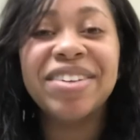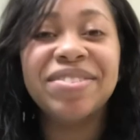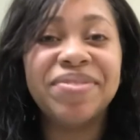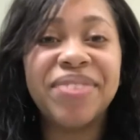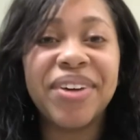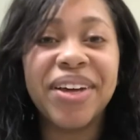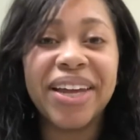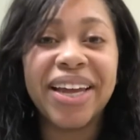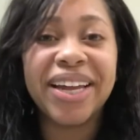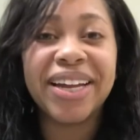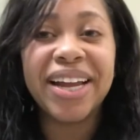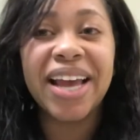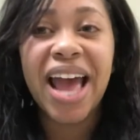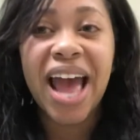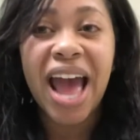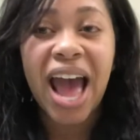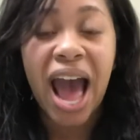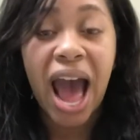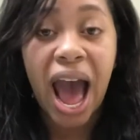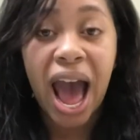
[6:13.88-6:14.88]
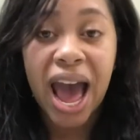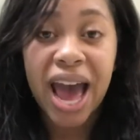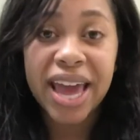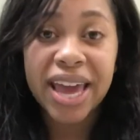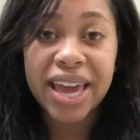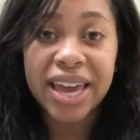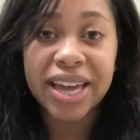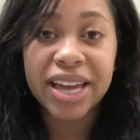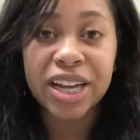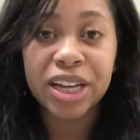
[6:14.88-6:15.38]
But
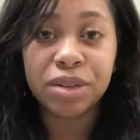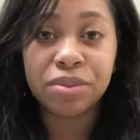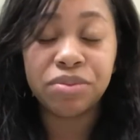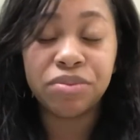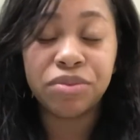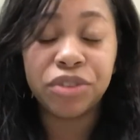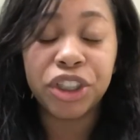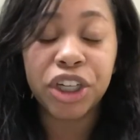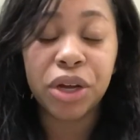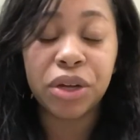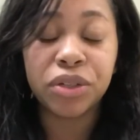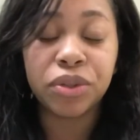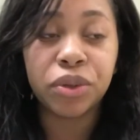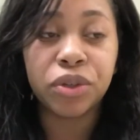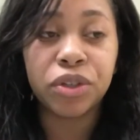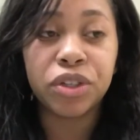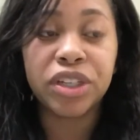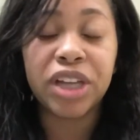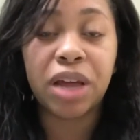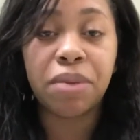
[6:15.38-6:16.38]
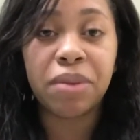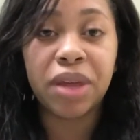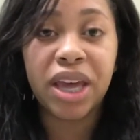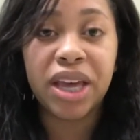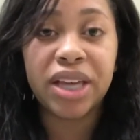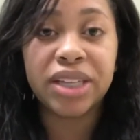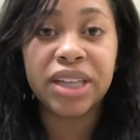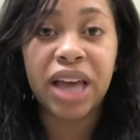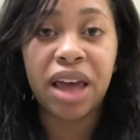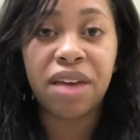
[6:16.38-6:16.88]
I um, chose ultrasound
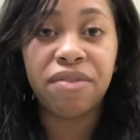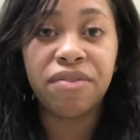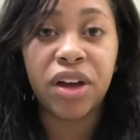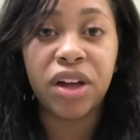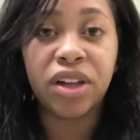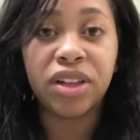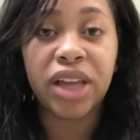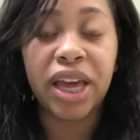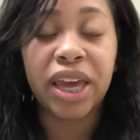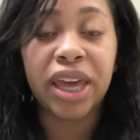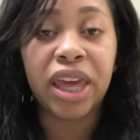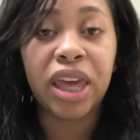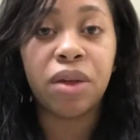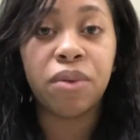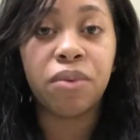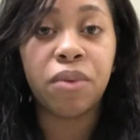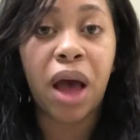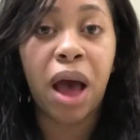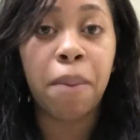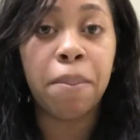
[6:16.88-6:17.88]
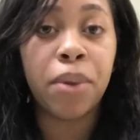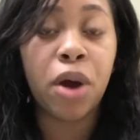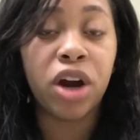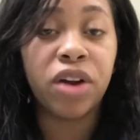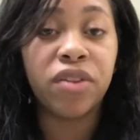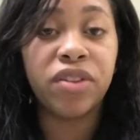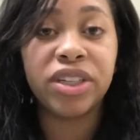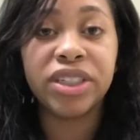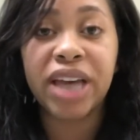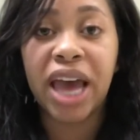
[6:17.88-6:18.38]
because I felt like it, I'm
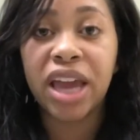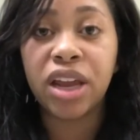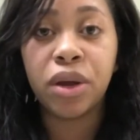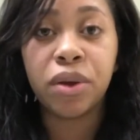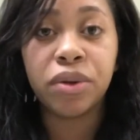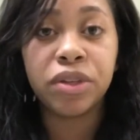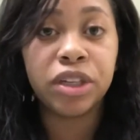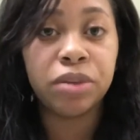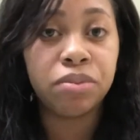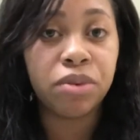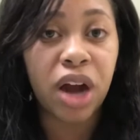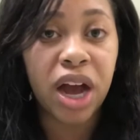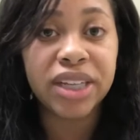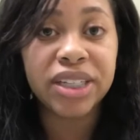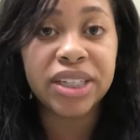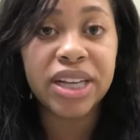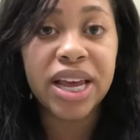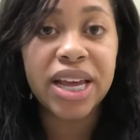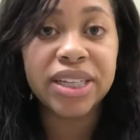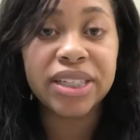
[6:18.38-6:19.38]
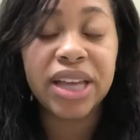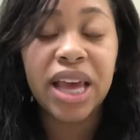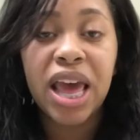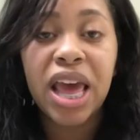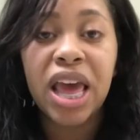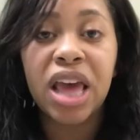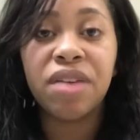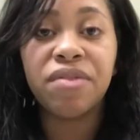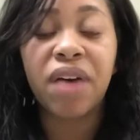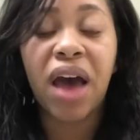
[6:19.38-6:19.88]
part of the diagnosing process.
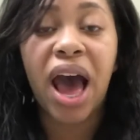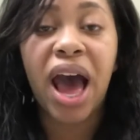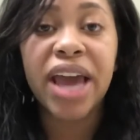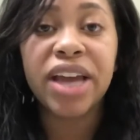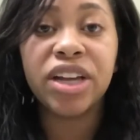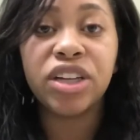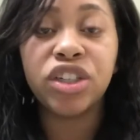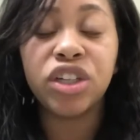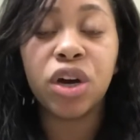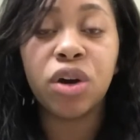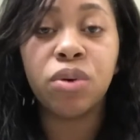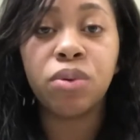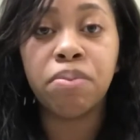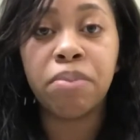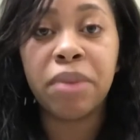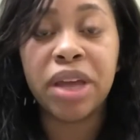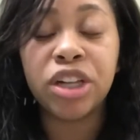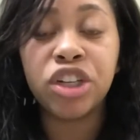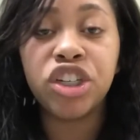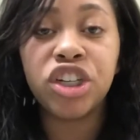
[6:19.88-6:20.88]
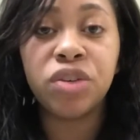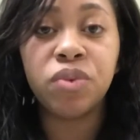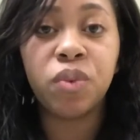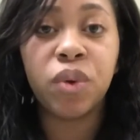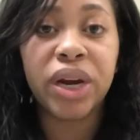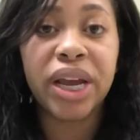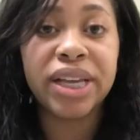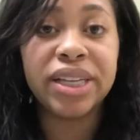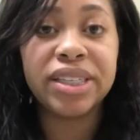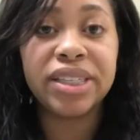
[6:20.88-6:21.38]
If I don't mention
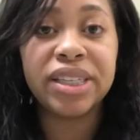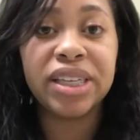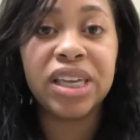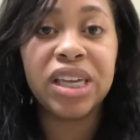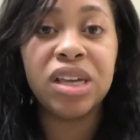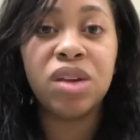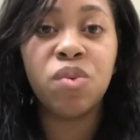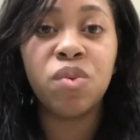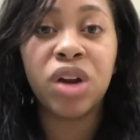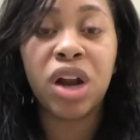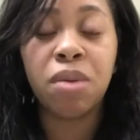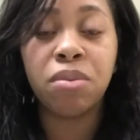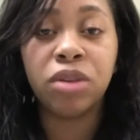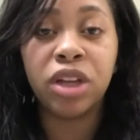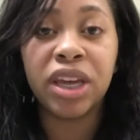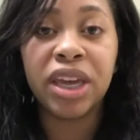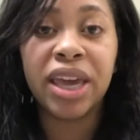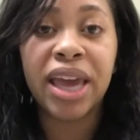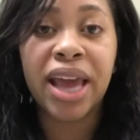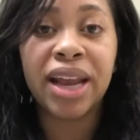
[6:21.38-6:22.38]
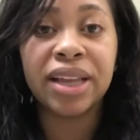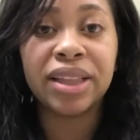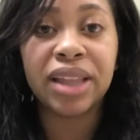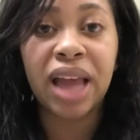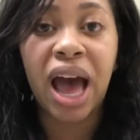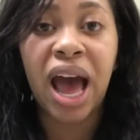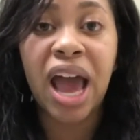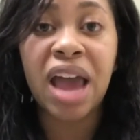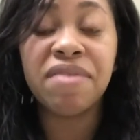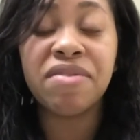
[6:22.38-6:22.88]
what I see when I'm looking at it
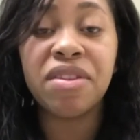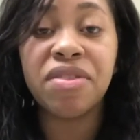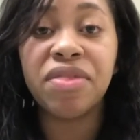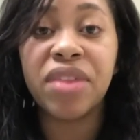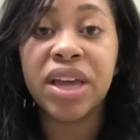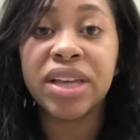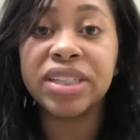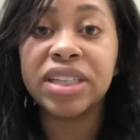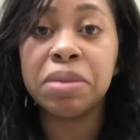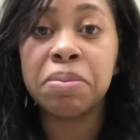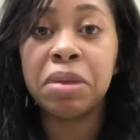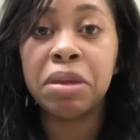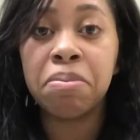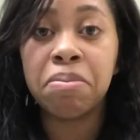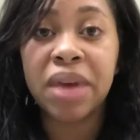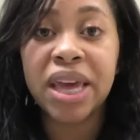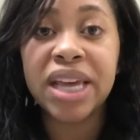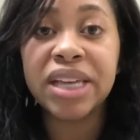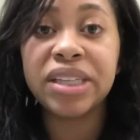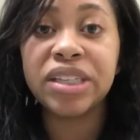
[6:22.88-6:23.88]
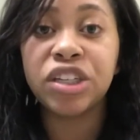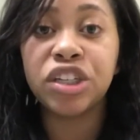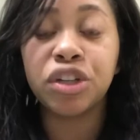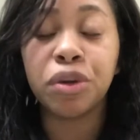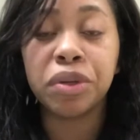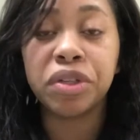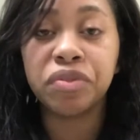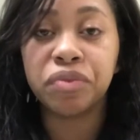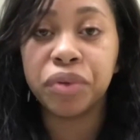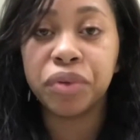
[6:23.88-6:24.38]
live, then things can be missed.
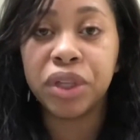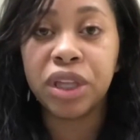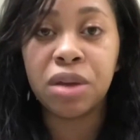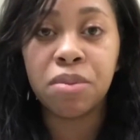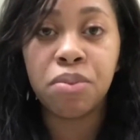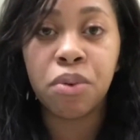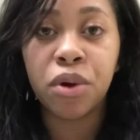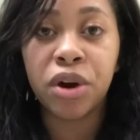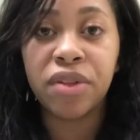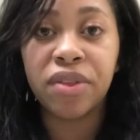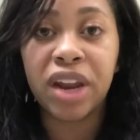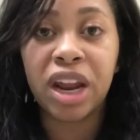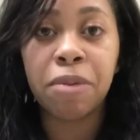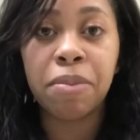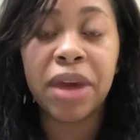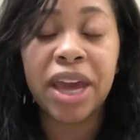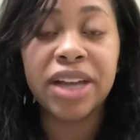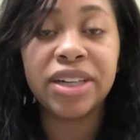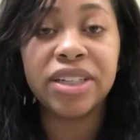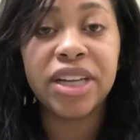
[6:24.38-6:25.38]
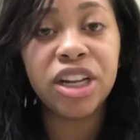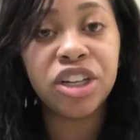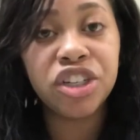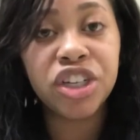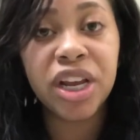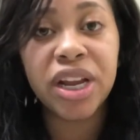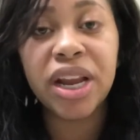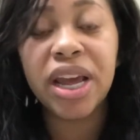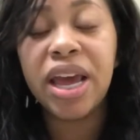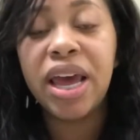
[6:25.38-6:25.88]
So it's really important that I pay
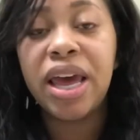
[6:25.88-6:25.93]
attention.